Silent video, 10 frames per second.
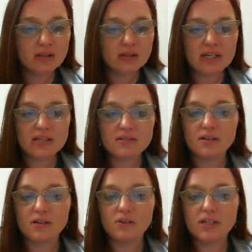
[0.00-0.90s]
these
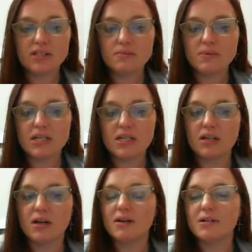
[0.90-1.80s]
are going to
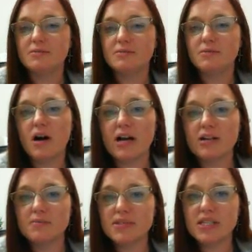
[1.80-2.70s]
be
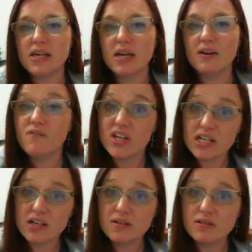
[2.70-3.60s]
items like
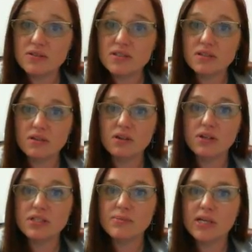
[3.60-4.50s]
videos. They're
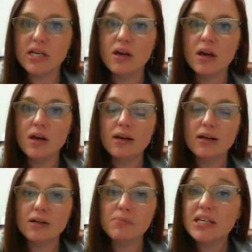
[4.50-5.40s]
going to be
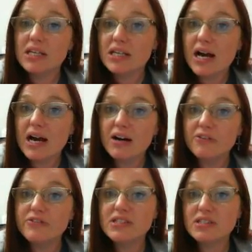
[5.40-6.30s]

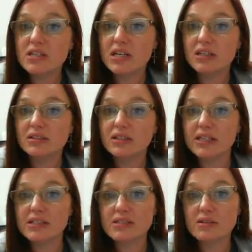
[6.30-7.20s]
PDFs and
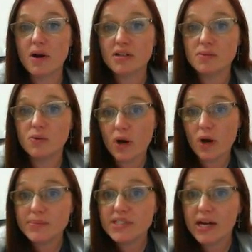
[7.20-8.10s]
links to possibly
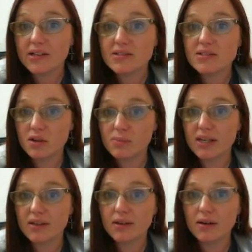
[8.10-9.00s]
websites could
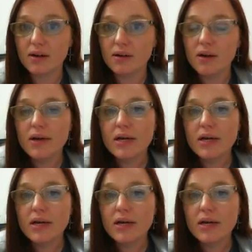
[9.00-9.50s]
be in here.